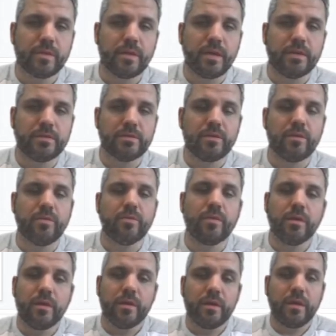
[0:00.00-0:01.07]
So
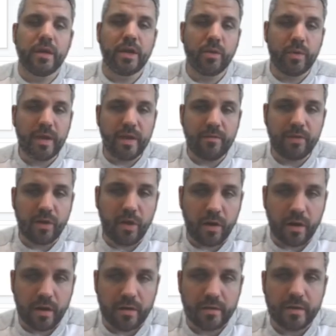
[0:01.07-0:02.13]
here we have a
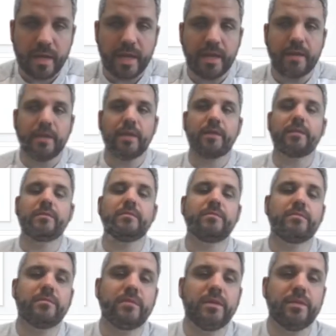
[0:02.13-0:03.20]
card, and it
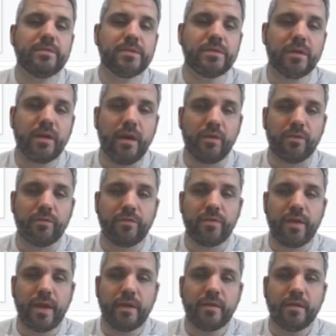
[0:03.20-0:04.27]
gives us a color for
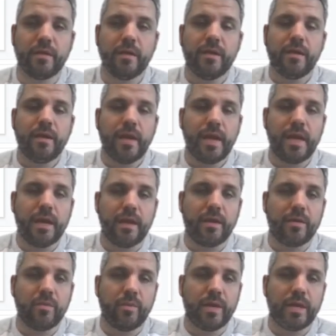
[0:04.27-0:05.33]
that.
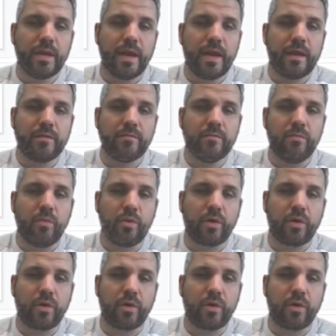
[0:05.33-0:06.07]
And we can add more